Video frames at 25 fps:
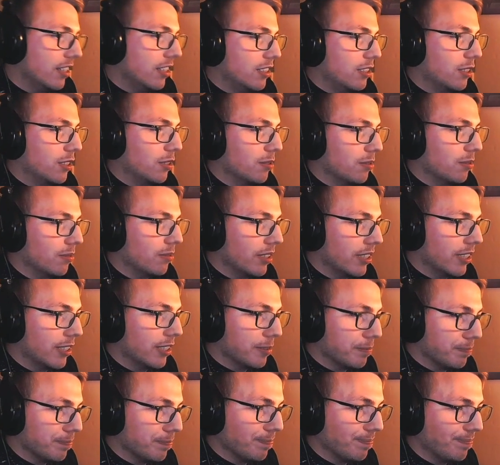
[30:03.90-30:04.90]
So,
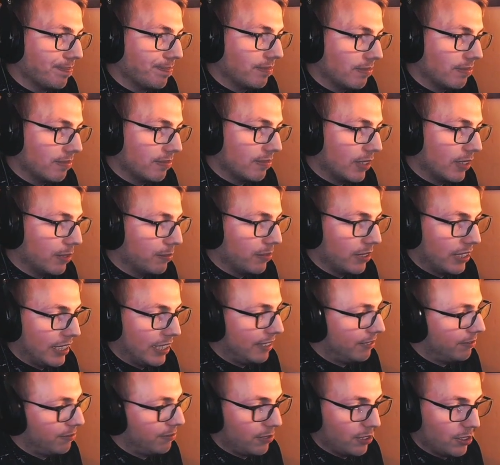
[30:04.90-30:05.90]
I
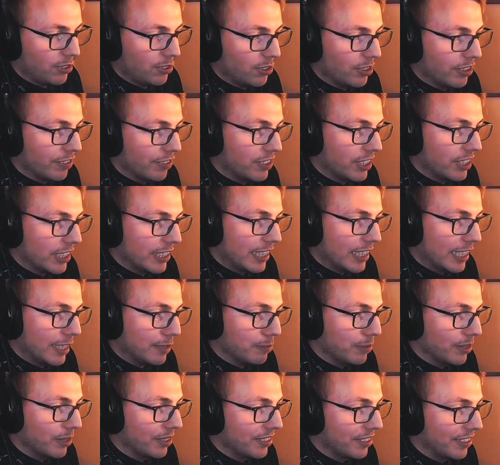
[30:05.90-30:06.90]
shouldn't have said
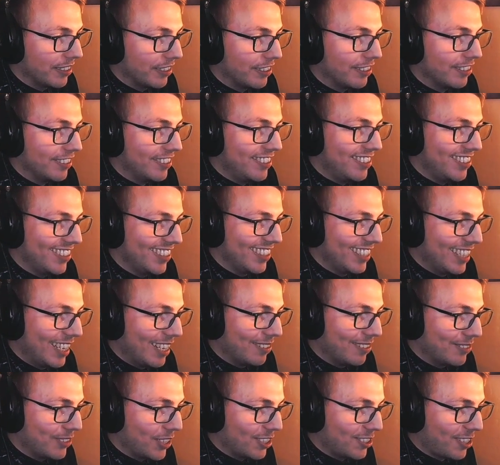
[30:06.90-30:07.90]
that, but I'm
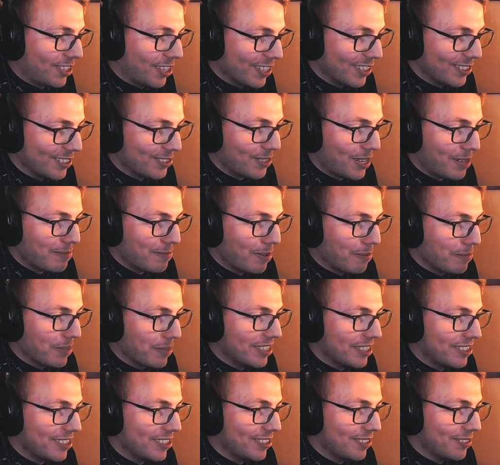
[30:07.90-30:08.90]
just gonna try my
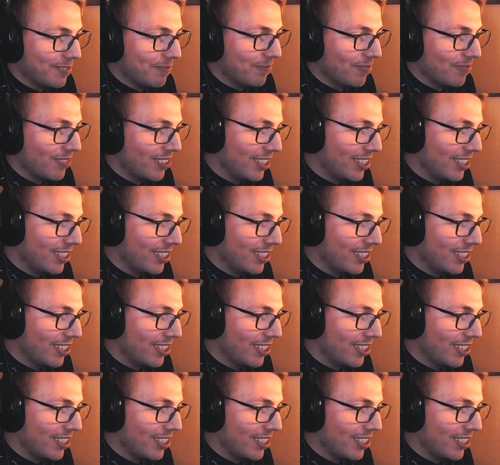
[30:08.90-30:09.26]
best here.